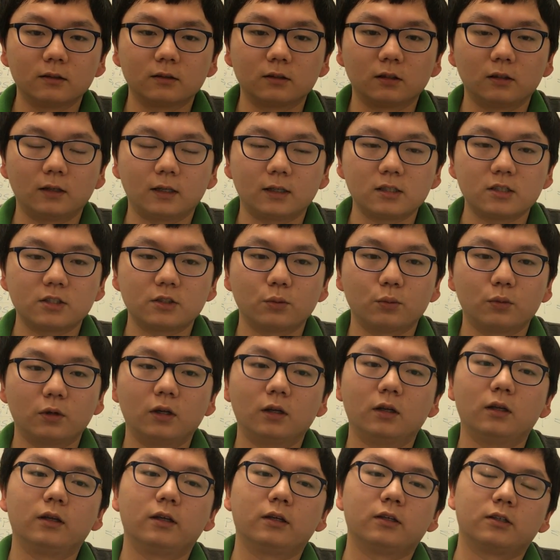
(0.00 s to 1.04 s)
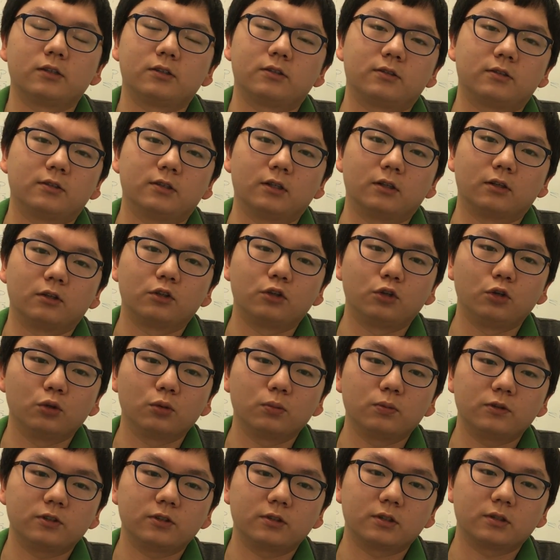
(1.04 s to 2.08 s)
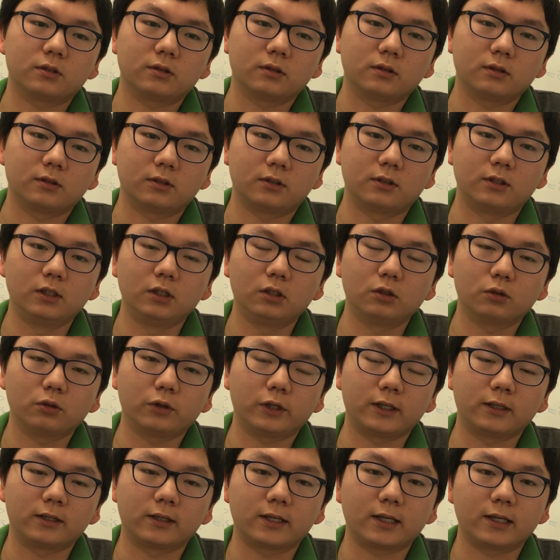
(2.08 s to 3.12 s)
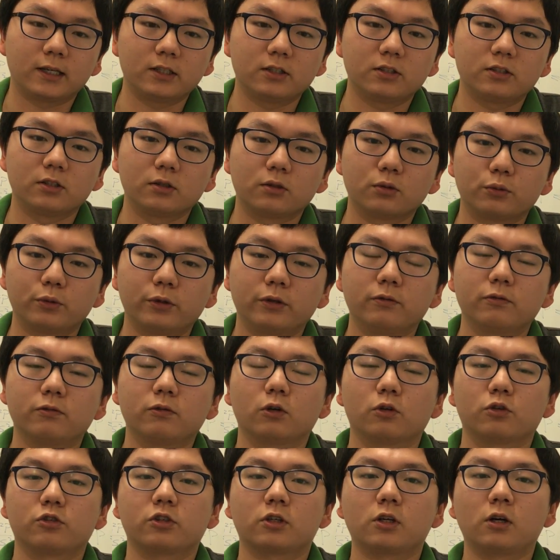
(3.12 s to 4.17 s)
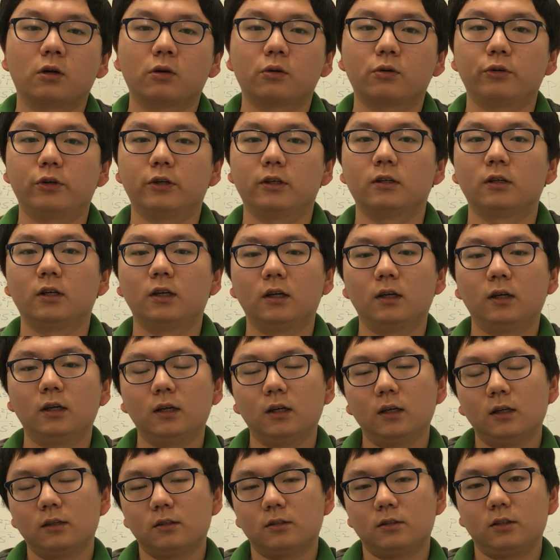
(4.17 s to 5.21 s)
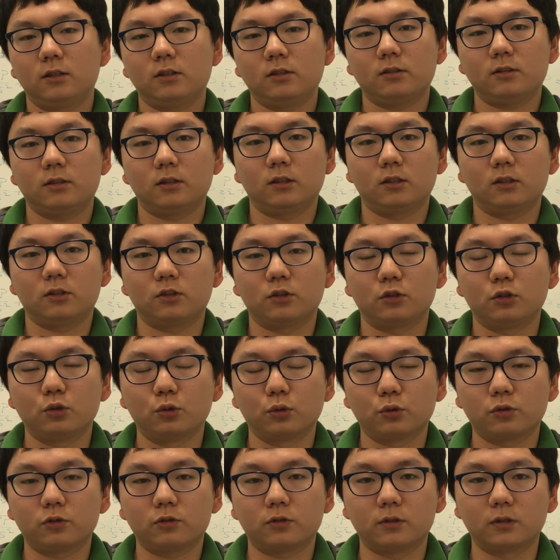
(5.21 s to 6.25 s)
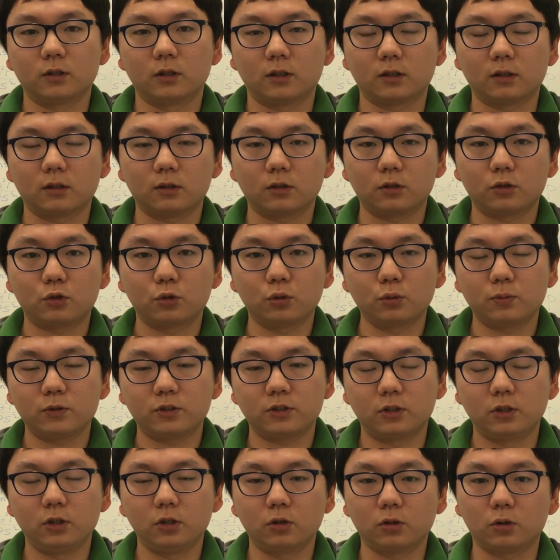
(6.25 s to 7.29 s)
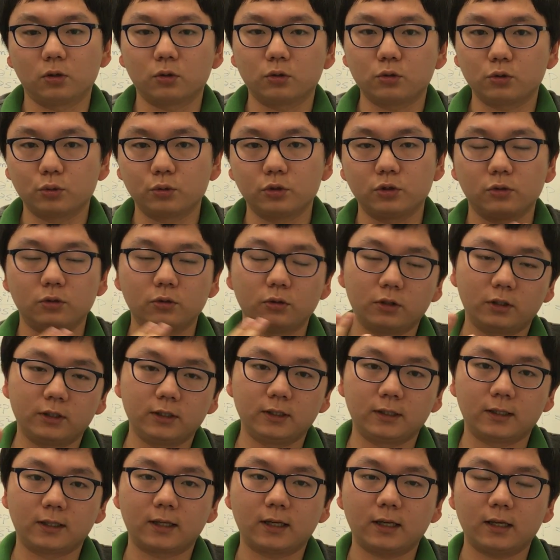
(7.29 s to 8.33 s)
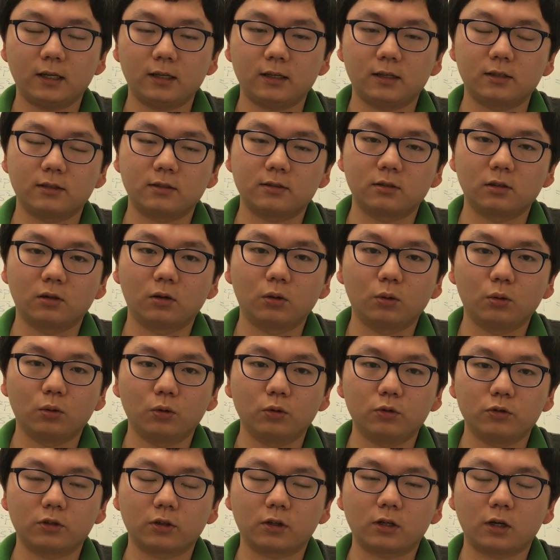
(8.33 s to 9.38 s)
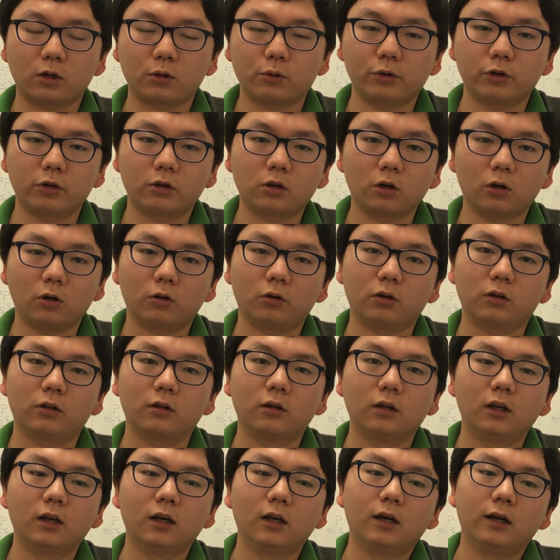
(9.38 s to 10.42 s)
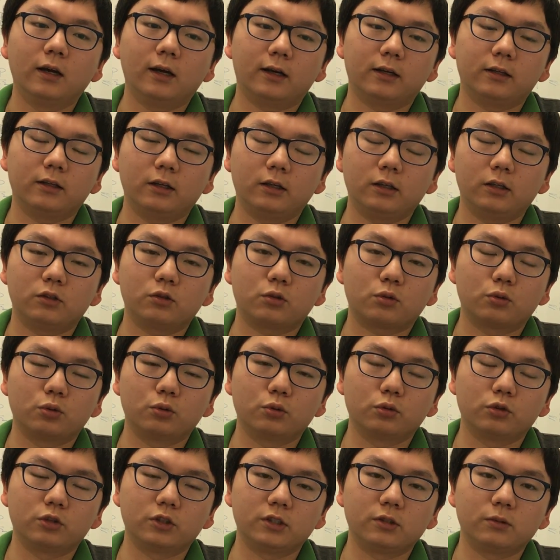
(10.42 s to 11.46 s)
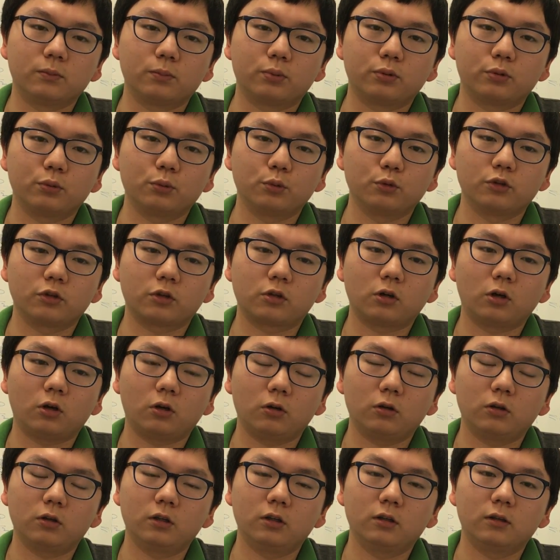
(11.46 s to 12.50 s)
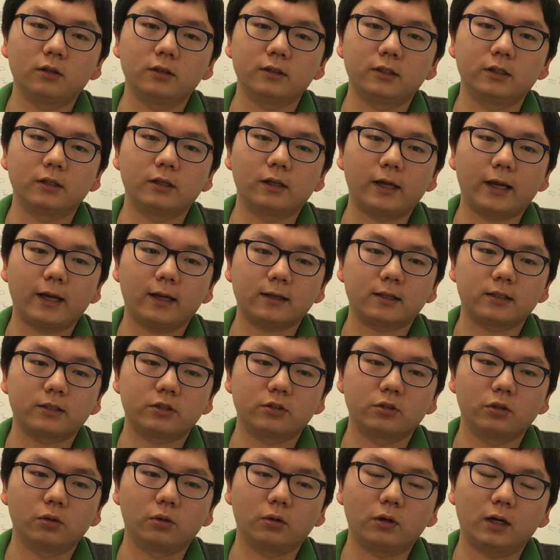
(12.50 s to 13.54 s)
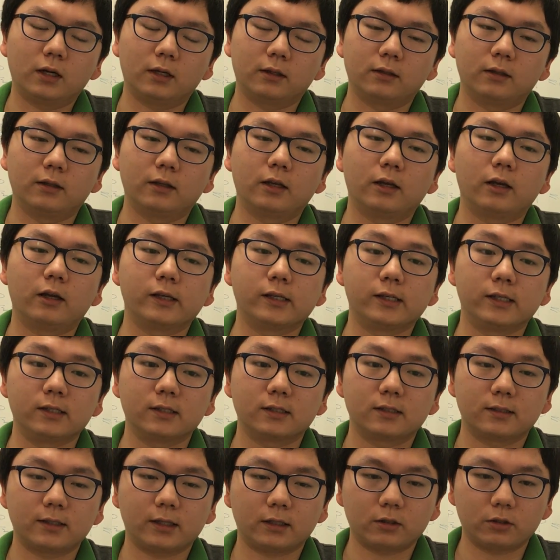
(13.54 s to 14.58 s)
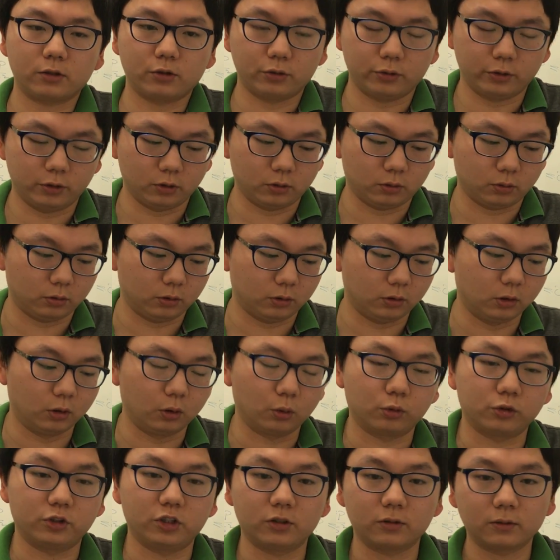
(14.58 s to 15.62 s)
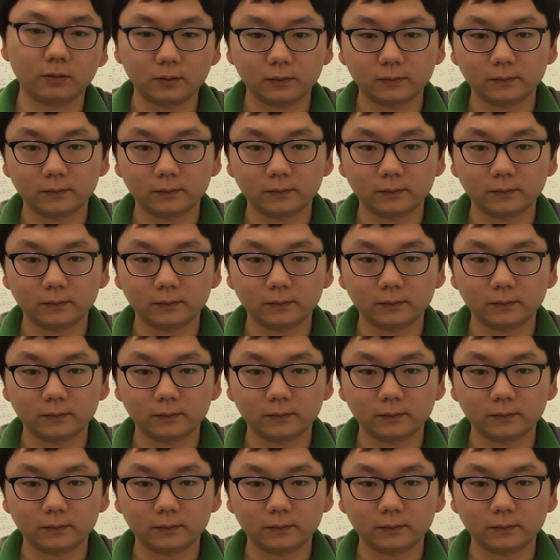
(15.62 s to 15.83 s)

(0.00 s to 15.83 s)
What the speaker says: The last one is the tube steel encasing reinforced concrete. This is used the tube steel to encase all the concrete column, and it could improve the column in axial and eccentric loading.